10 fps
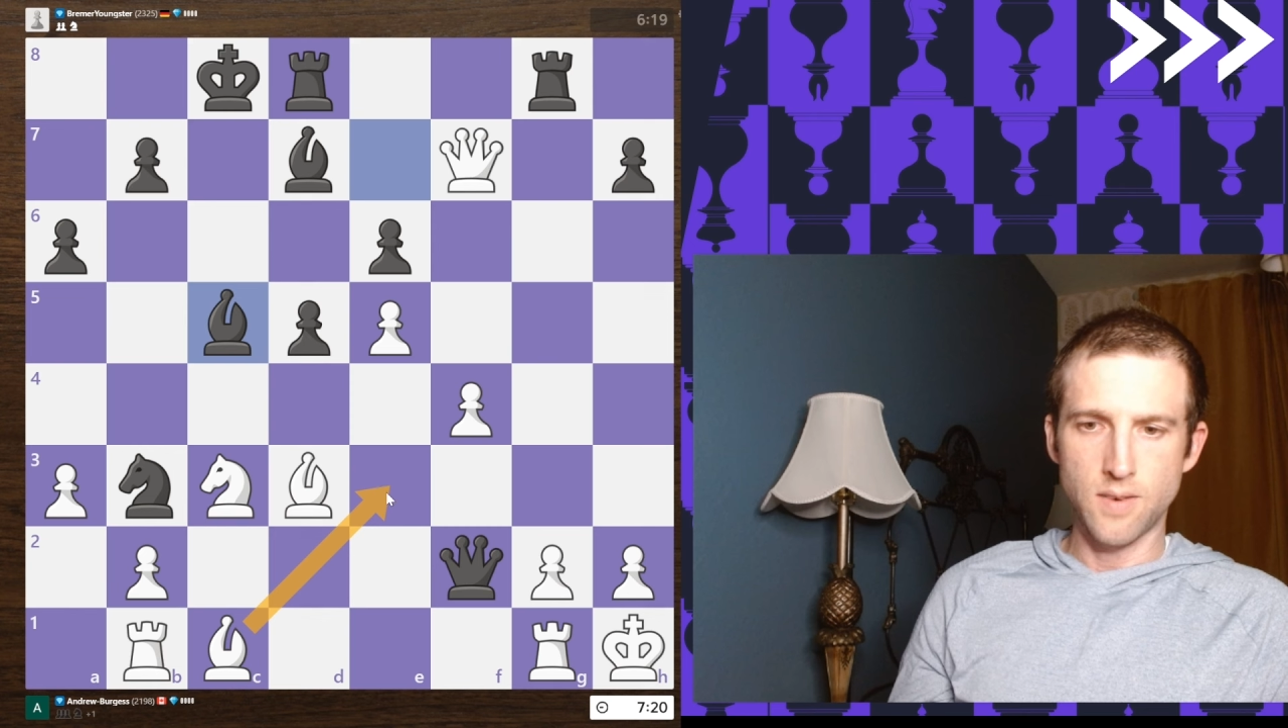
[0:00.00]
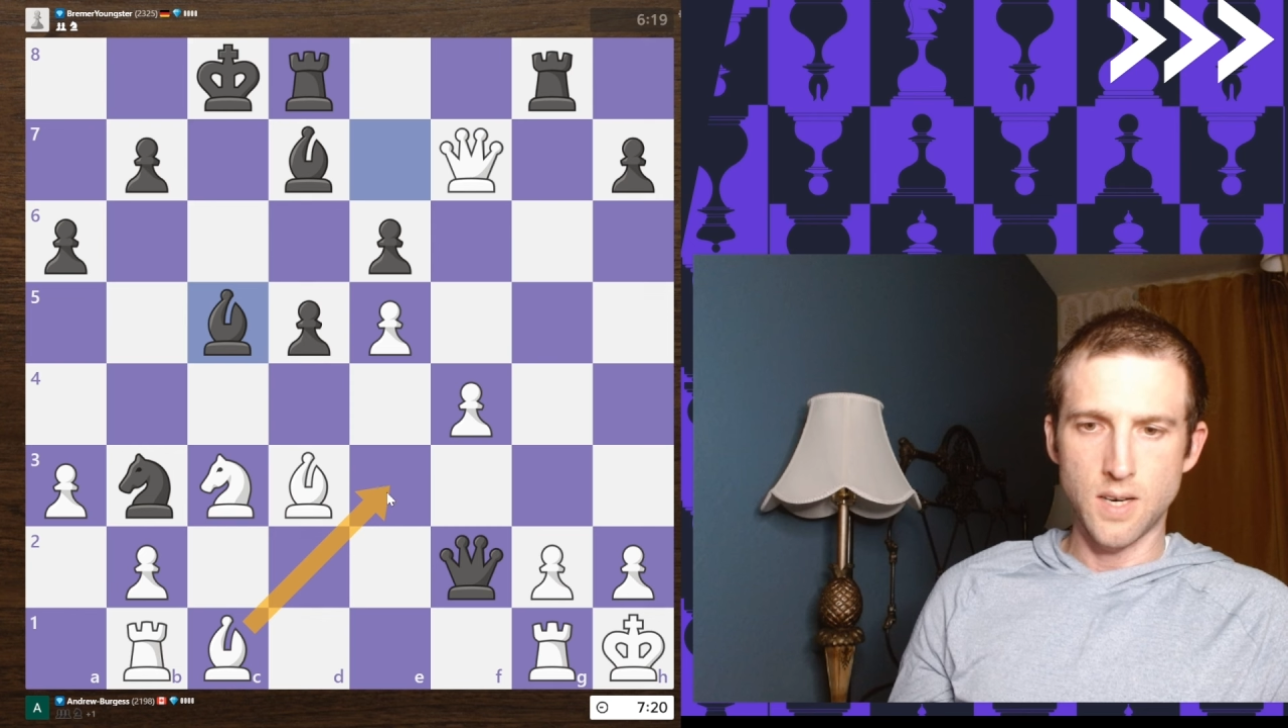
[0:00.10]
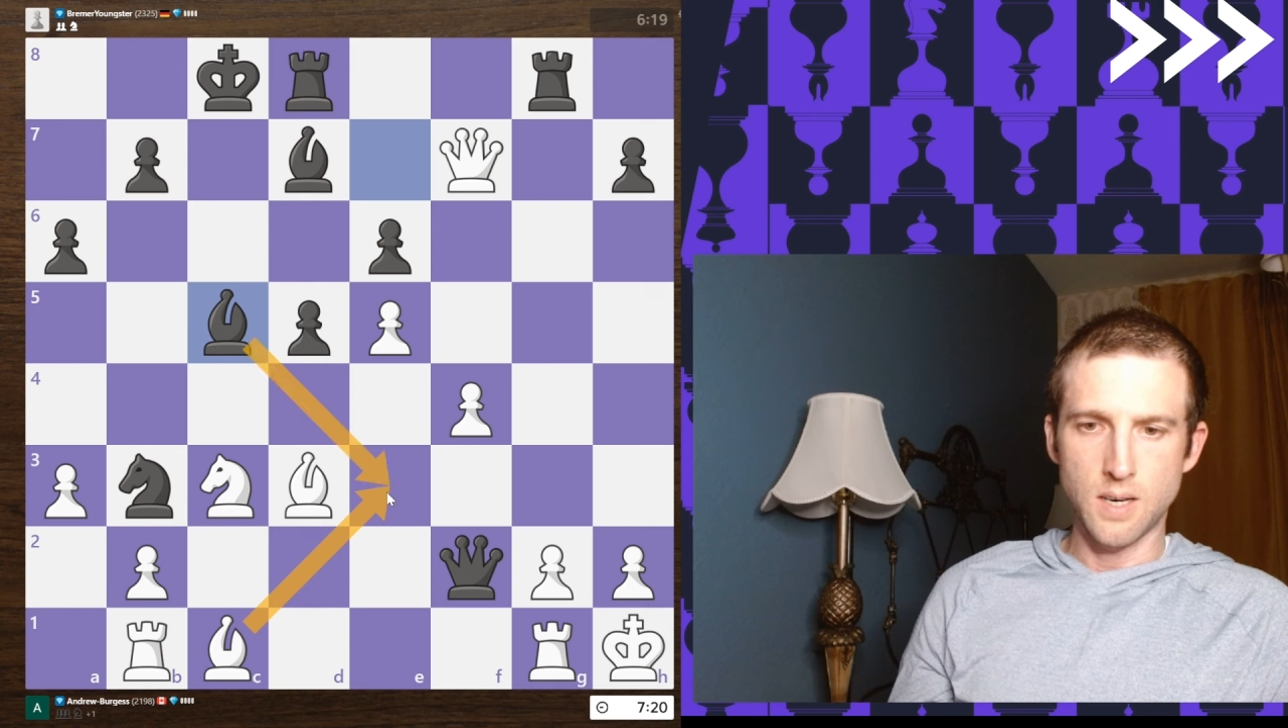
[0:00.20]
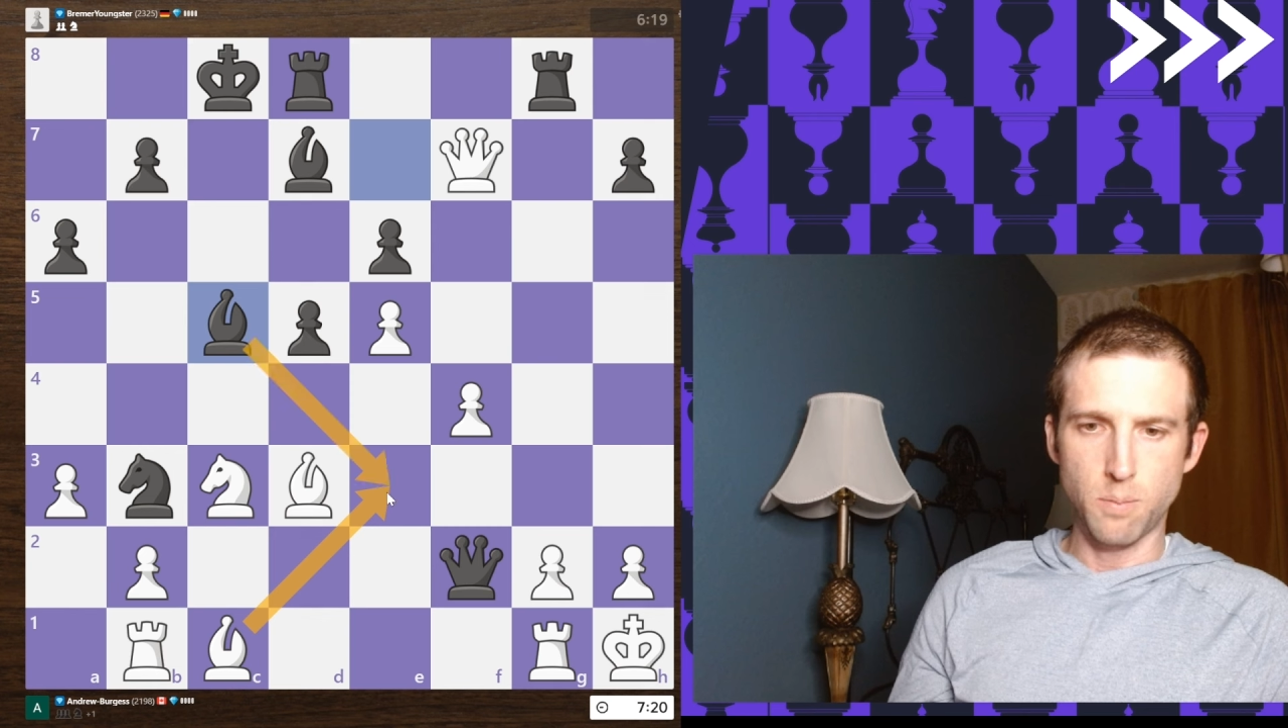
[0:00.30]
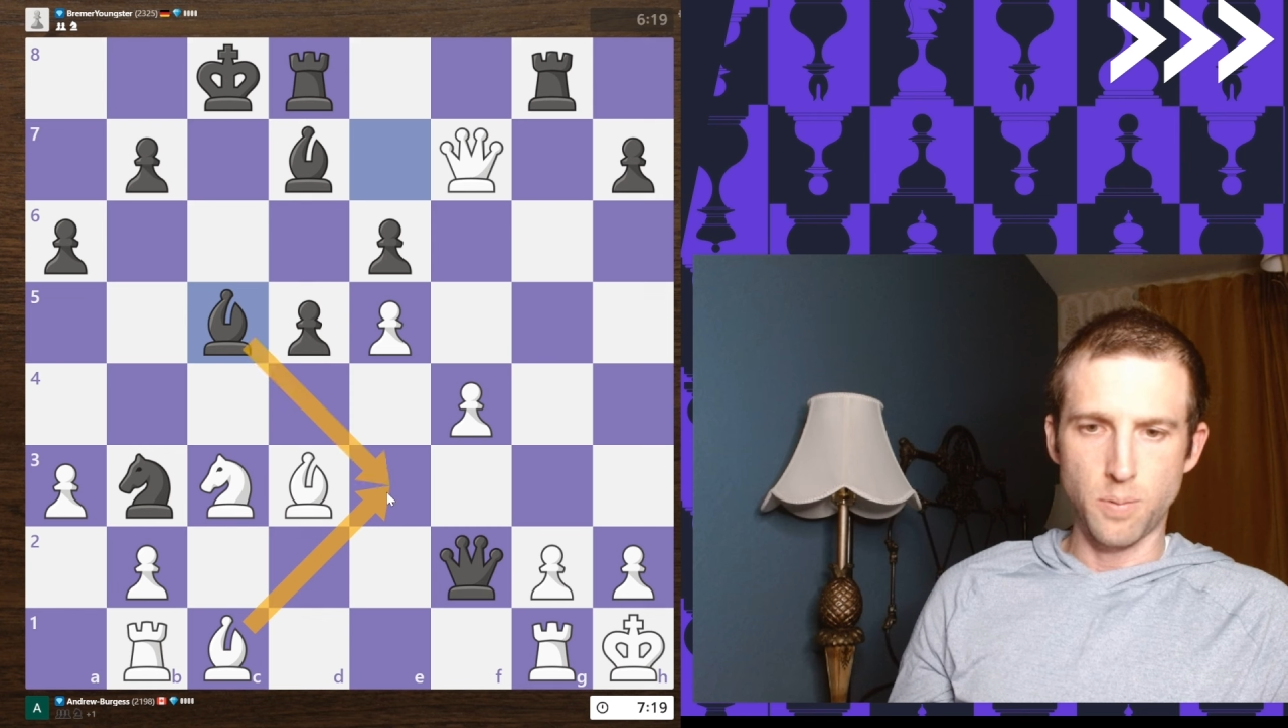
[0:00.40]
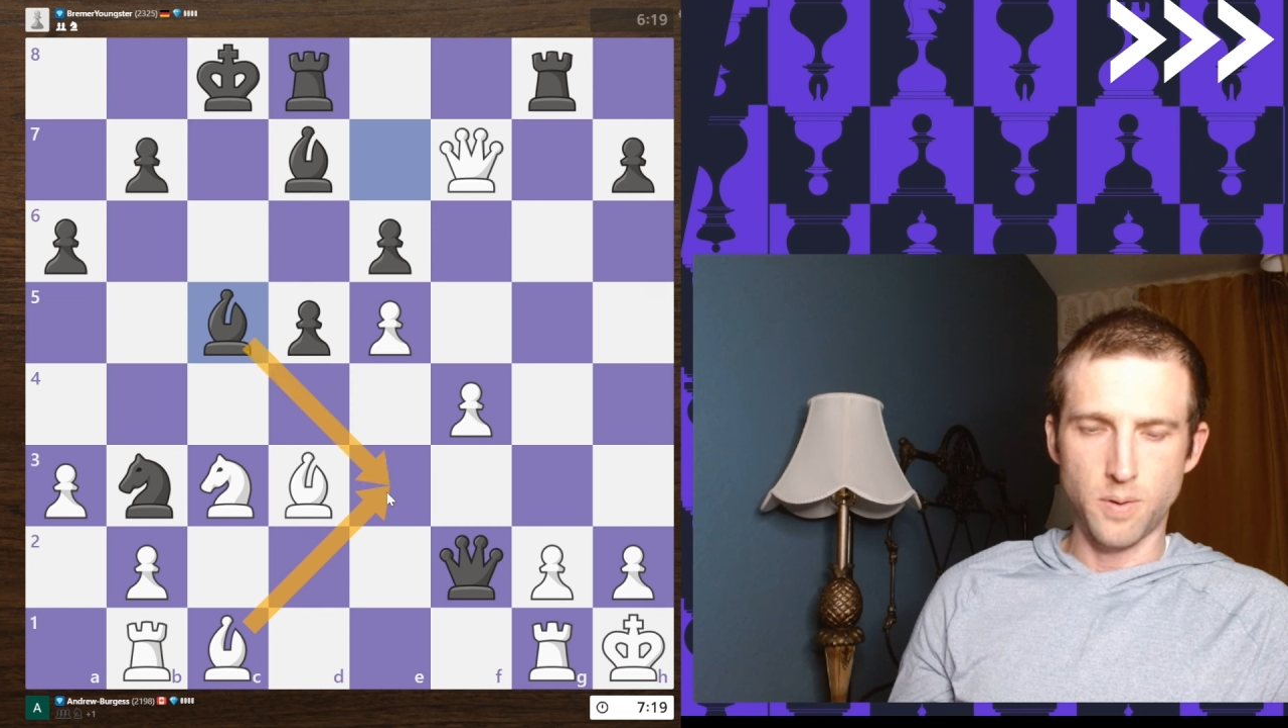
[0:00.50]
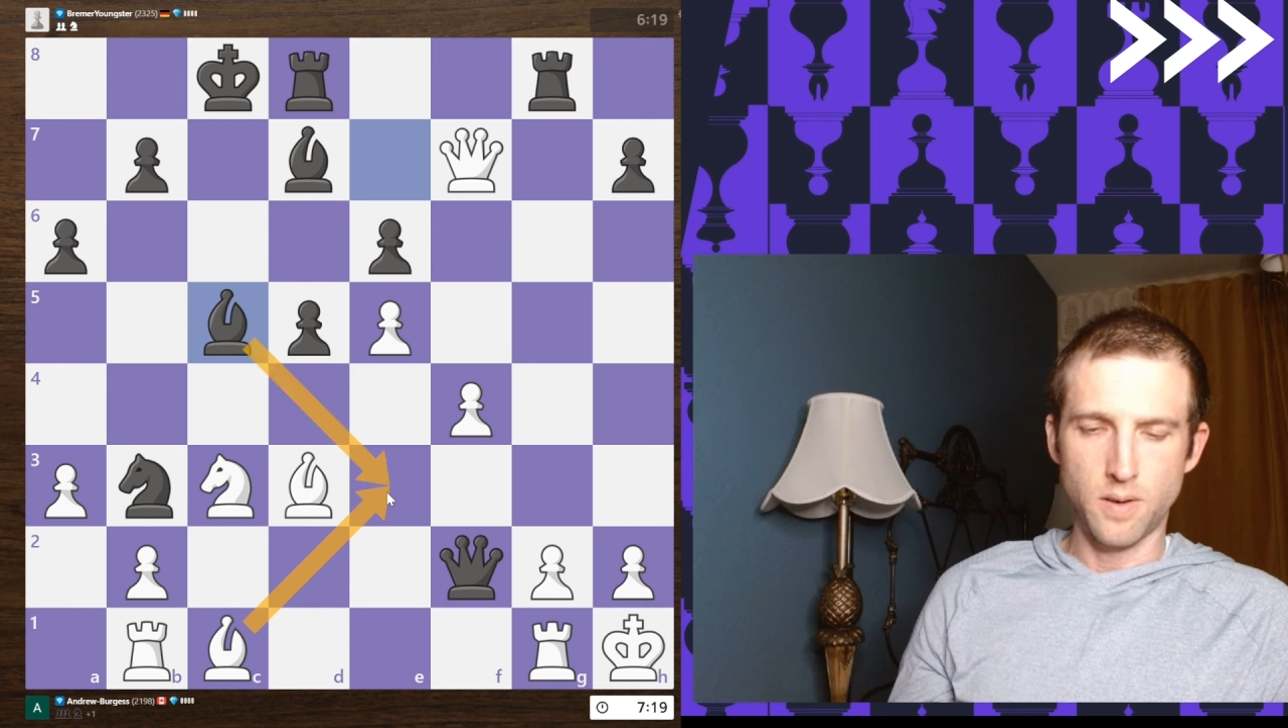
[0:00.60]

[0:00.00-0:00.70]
it up